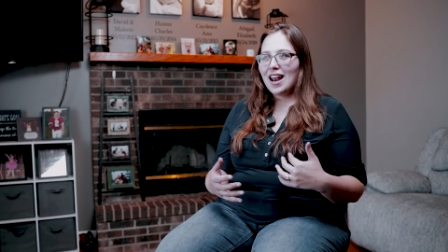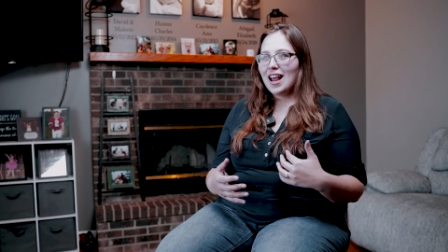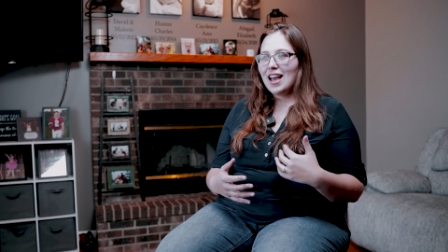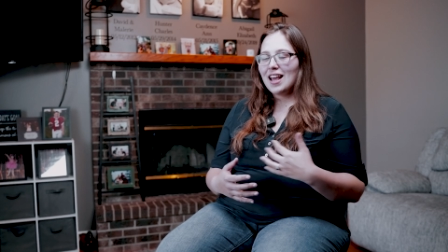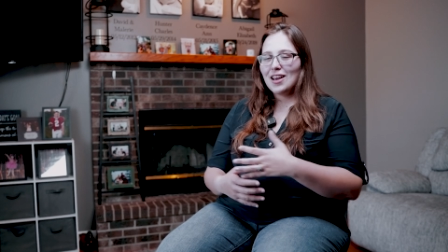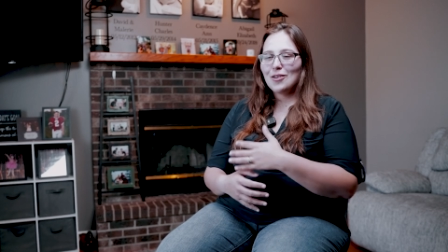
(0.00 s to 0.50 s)
and
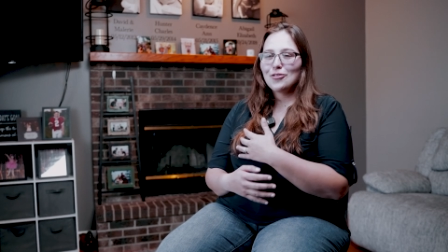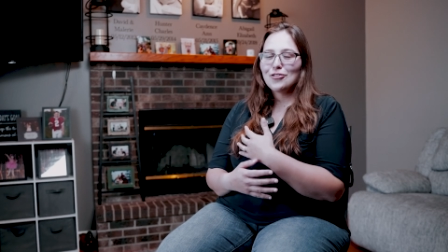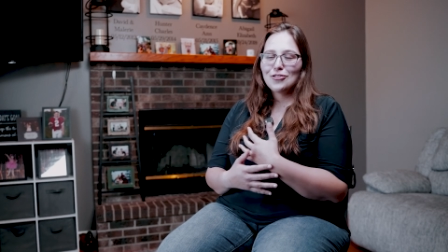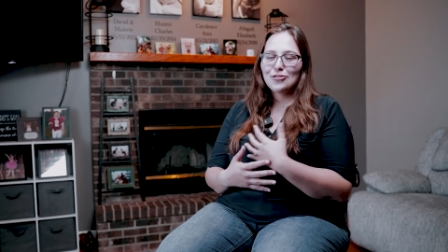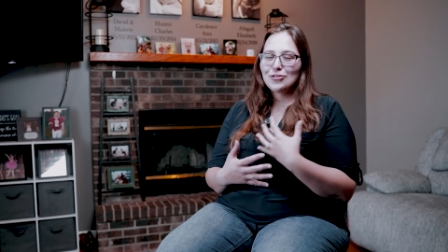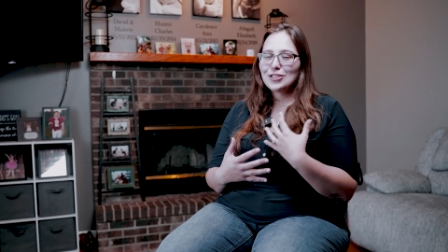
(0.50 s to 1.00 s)
it
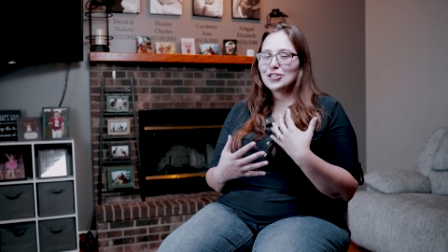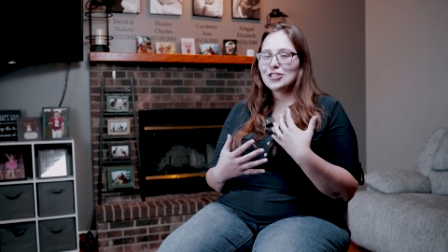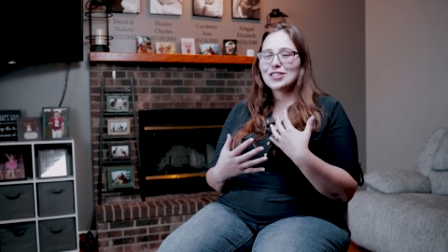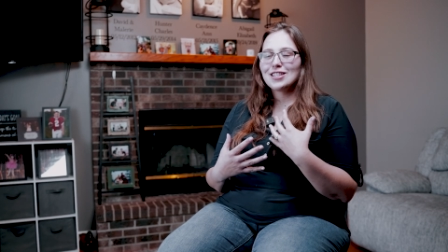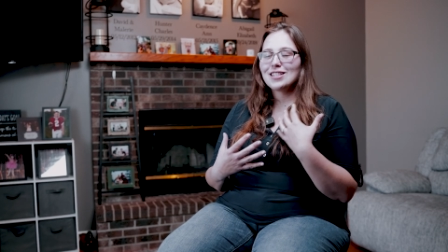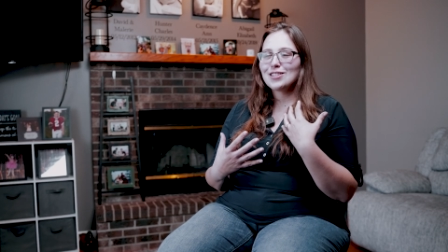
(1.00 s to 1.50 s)
was
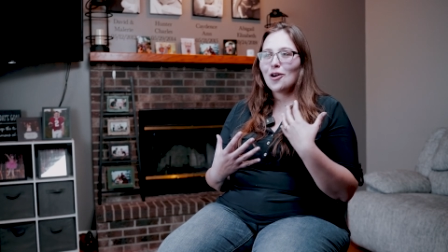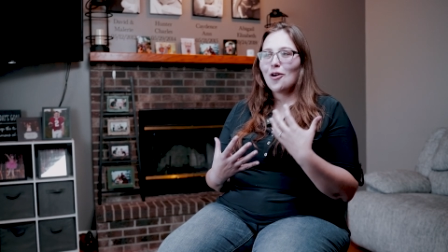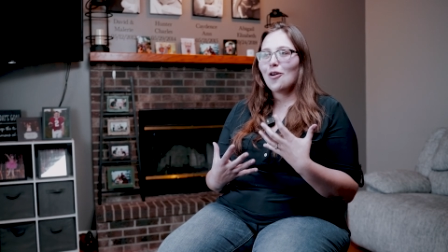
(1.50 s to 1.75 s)
just this